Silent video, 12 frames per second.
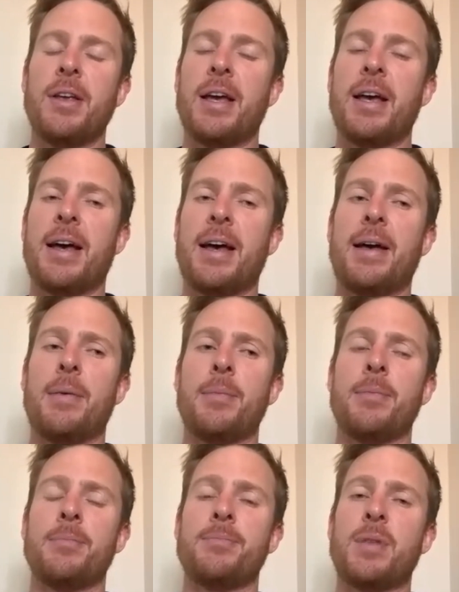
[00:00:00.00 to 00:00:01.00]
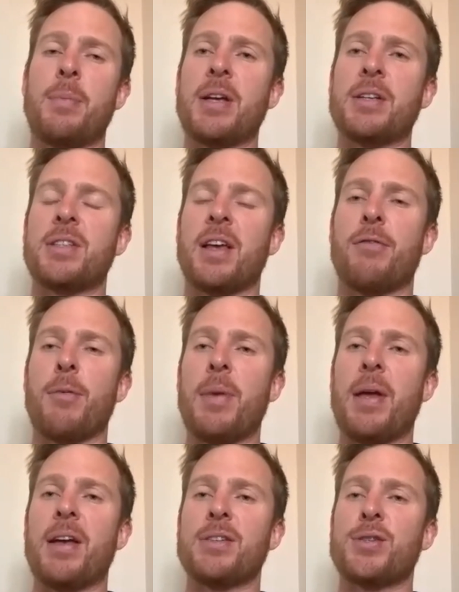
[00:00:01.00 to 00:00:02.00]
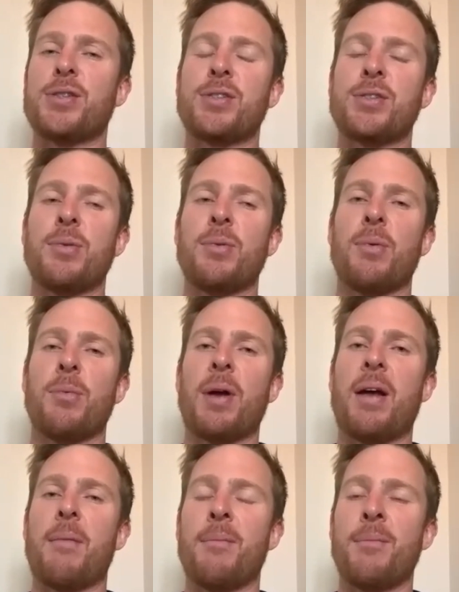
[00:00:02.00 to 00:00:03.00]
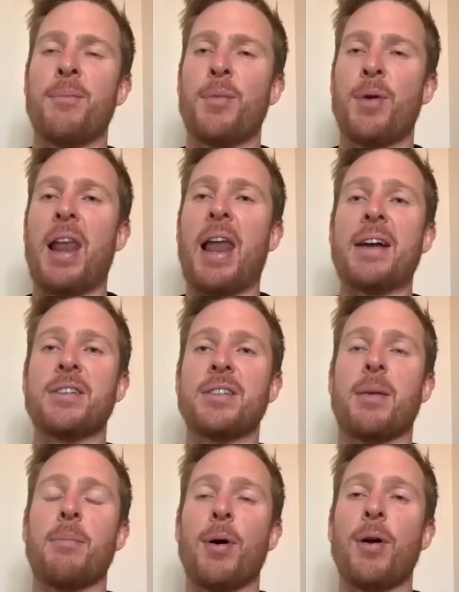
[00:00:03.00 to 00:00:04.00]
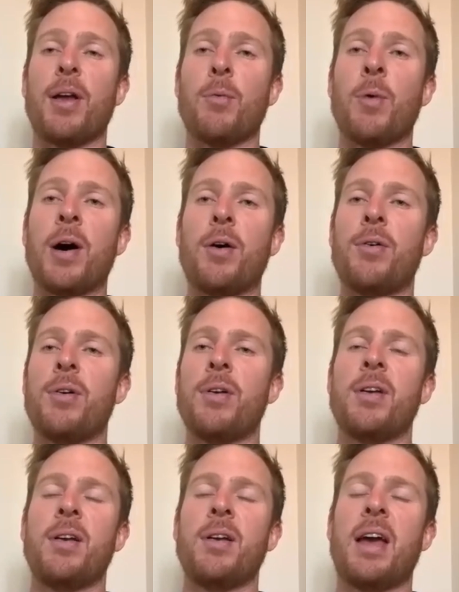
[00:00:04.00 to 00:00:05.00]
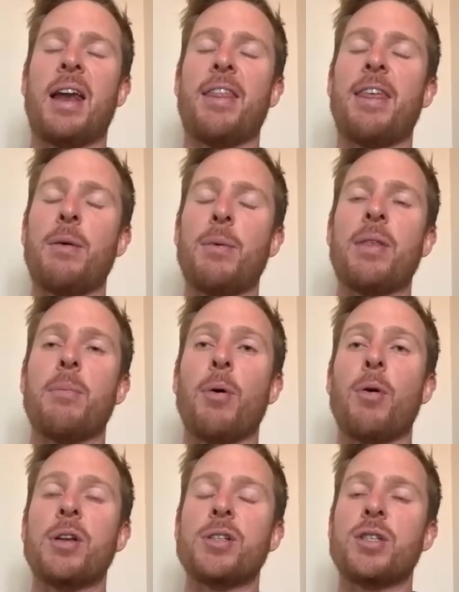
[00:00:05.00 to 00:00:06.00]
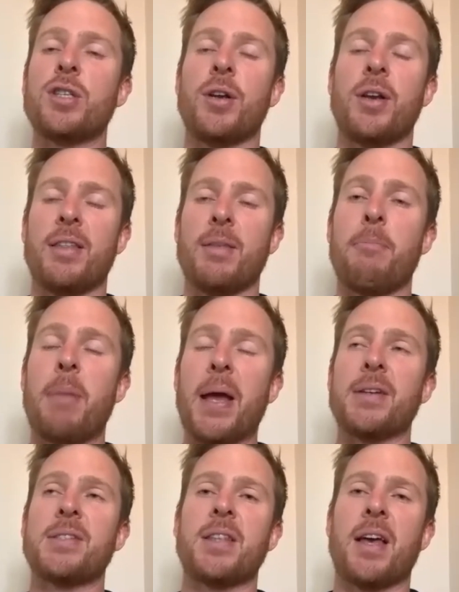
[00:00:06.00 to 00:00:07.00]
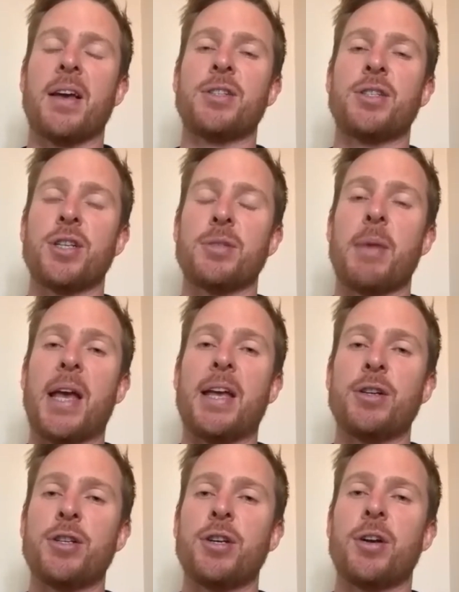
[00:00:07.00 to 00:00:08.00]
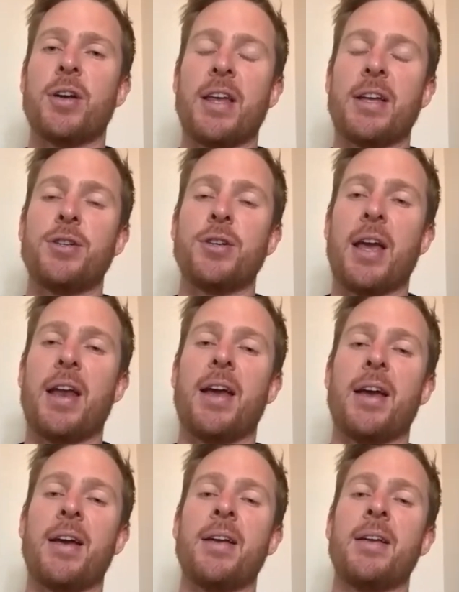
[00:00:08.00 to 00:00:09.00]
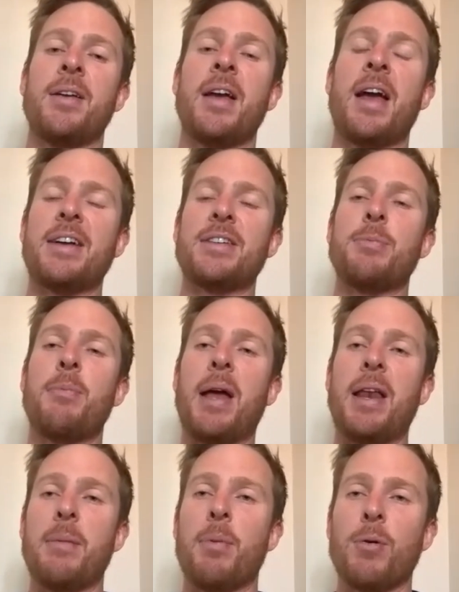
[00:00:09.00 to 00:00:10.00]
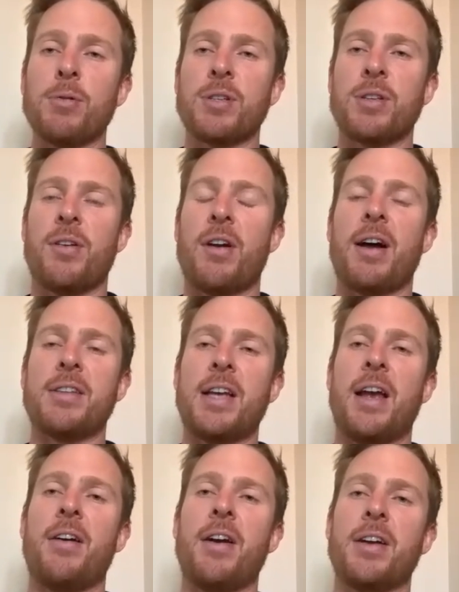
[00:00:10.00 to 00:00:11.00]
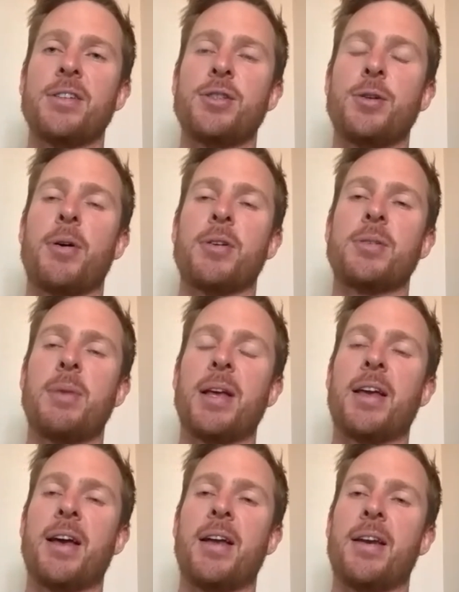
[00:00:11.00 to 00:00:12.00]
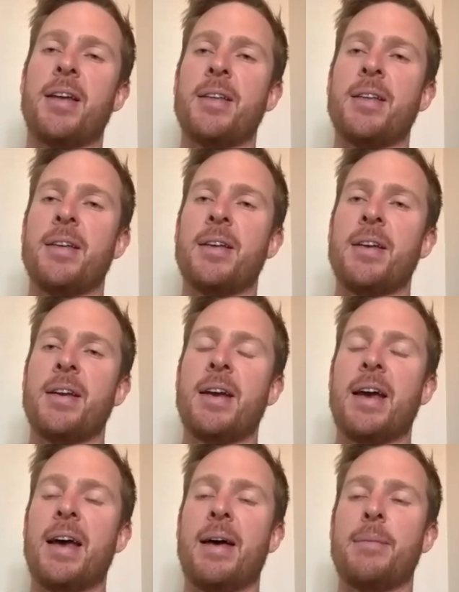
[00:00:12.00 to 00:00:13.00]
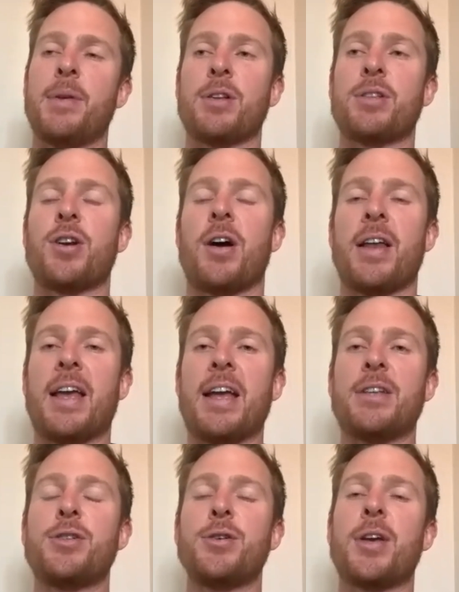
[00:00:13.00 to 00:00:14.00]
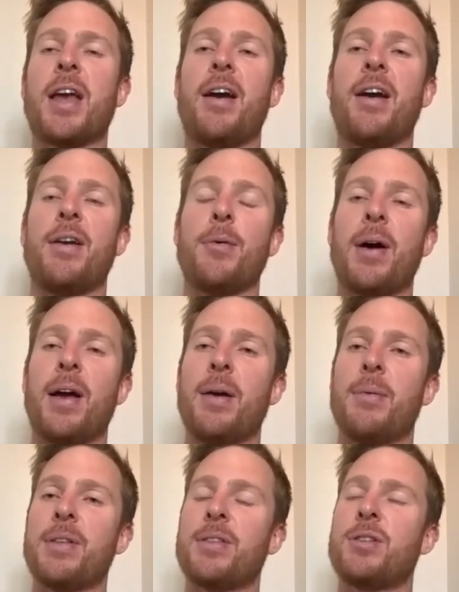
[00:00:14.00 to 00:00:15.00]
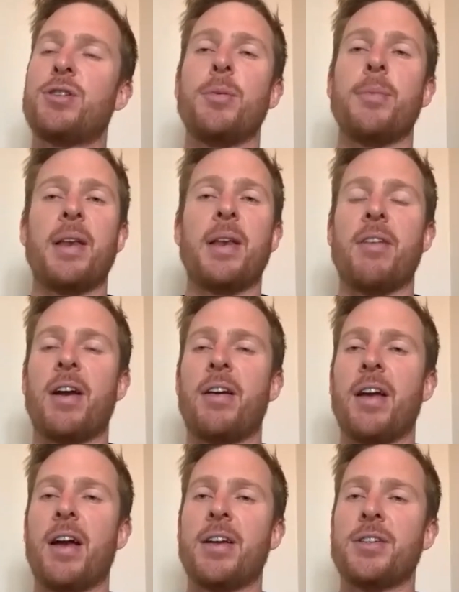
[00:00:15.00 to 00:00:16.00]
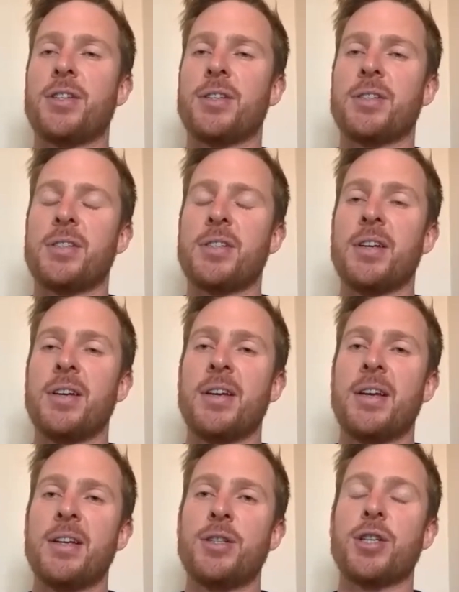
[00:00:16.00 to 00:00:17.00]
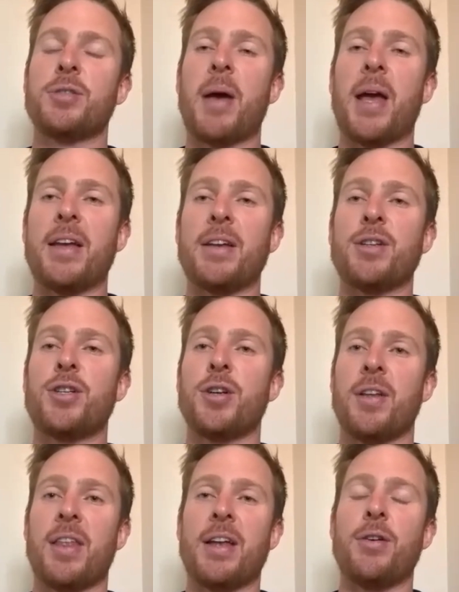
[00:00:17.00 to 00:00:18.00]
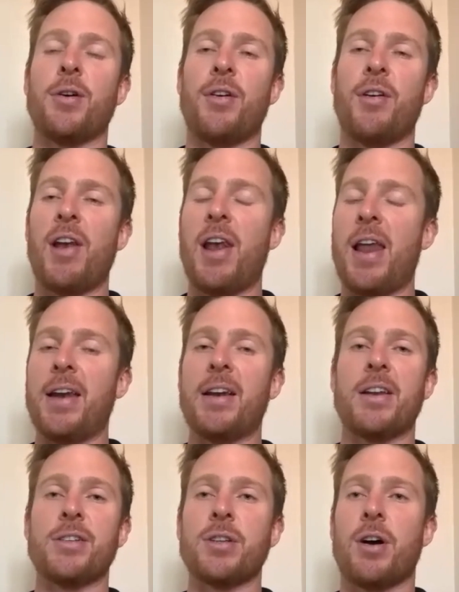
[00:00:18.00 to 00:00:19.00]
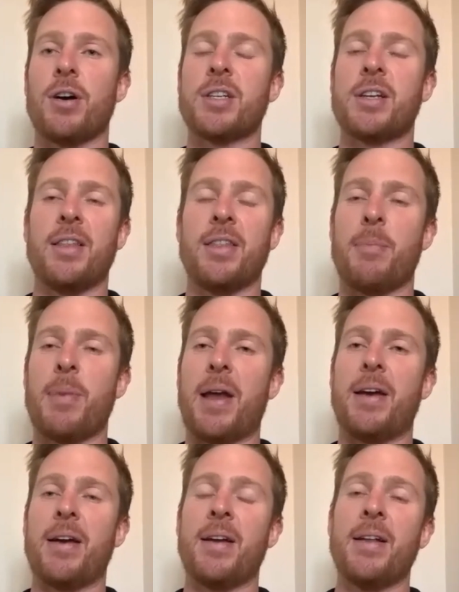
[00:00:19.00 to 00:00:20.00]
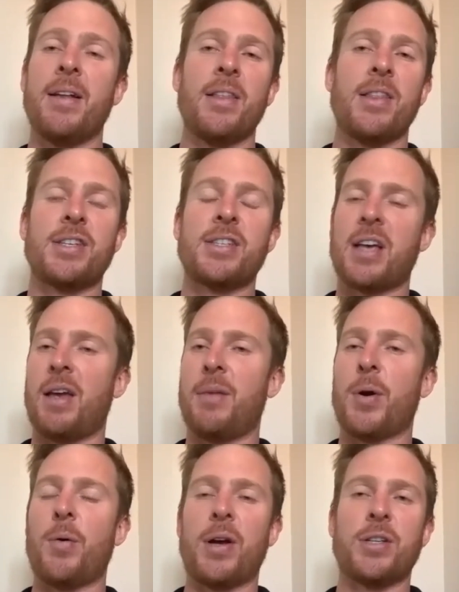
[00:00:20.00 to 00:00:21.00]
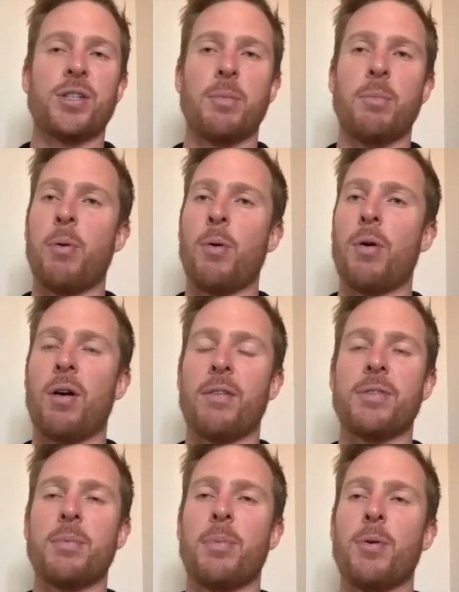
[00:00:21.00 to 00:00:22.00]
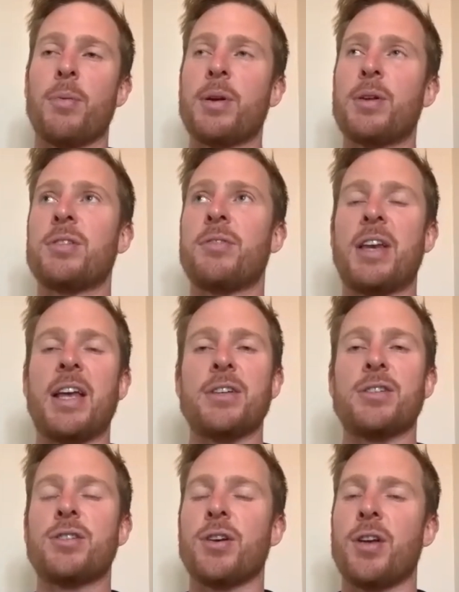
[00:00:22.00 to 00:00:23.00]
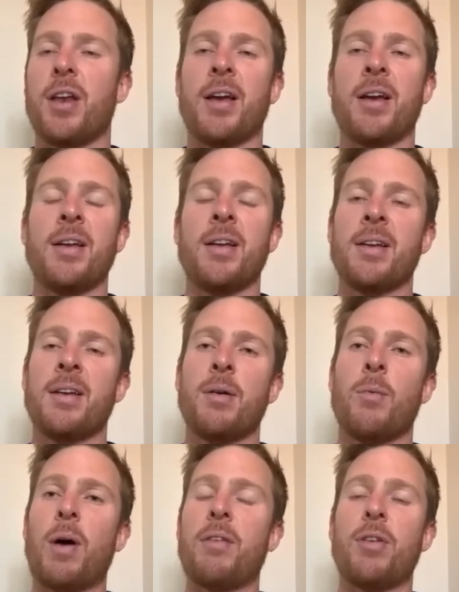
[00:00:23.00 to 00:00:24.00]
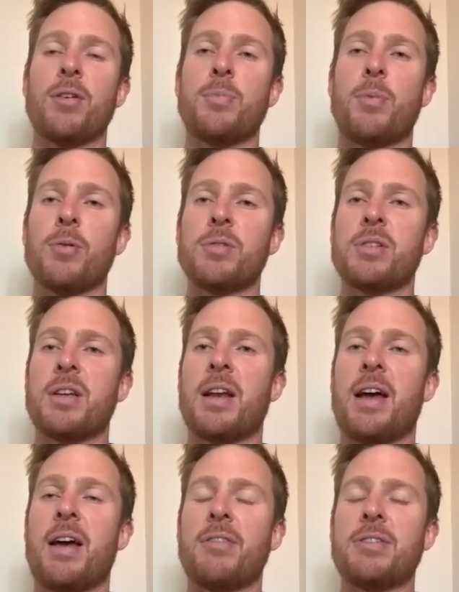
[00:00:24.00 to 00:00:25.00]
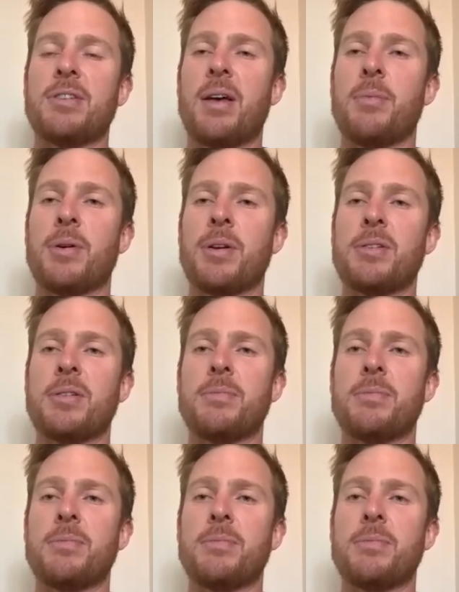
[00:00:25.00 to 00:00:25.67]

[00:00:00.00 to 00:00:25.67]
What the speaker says: The biggest thing for me is when I'm relaxed, I'm bowling well. And I think when the ball is turning, the biggest thing is just making sure that you're getting as many balls in the right area as you possibly can. Not trying to get too carried away with too many variations, just making sure that you are relentless, asking the batter the same question ball after ball, because if it is turning, one of those balls is going to have his name on it.